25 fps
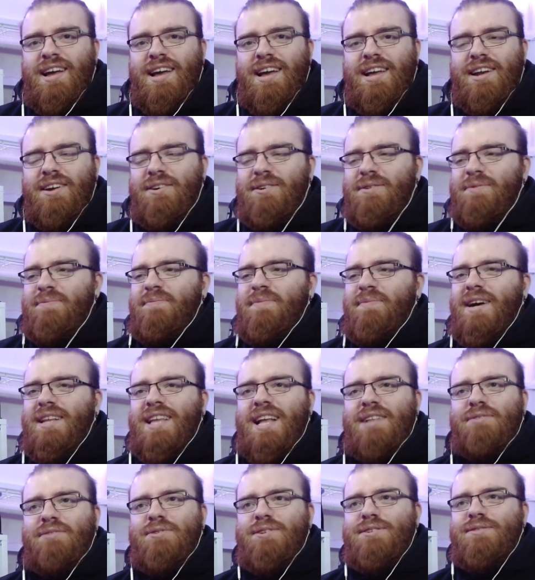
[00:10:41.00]
you know, but
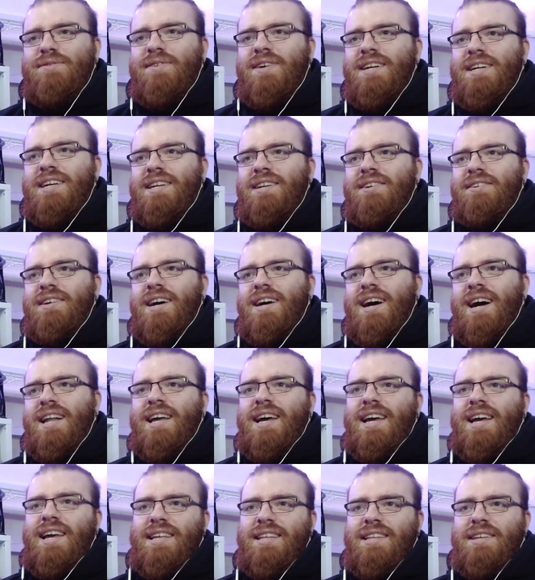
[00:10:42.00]
that was funny, you know. I
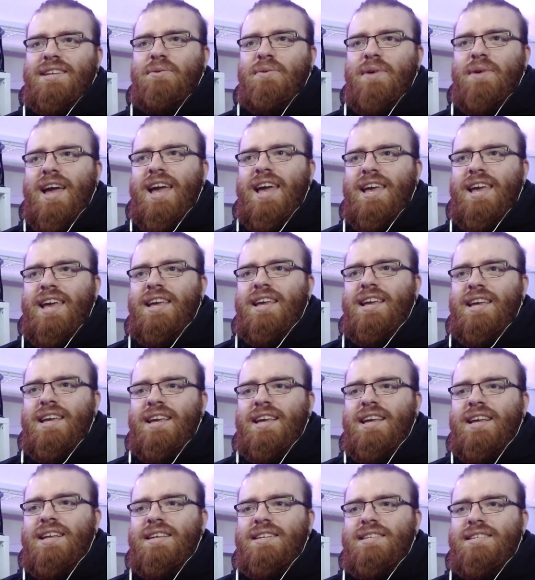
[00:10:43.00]
like the way
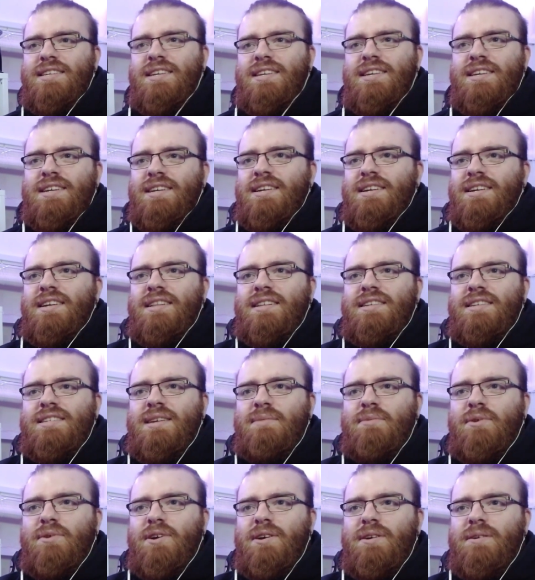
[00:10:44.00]
he is.
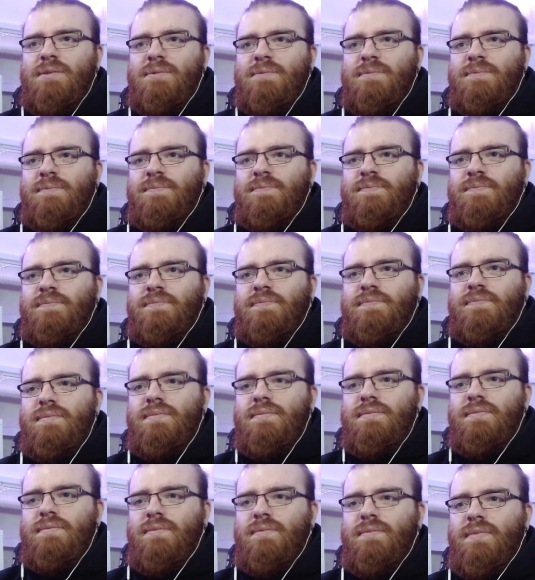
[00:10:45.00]
Excuse me.
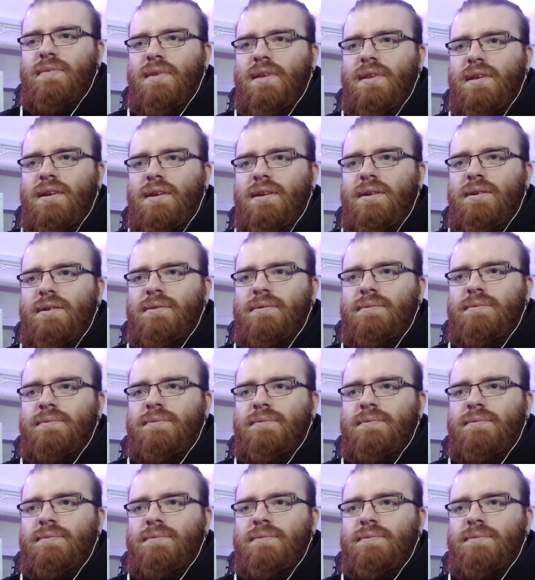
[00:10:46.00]
Caught in a trap.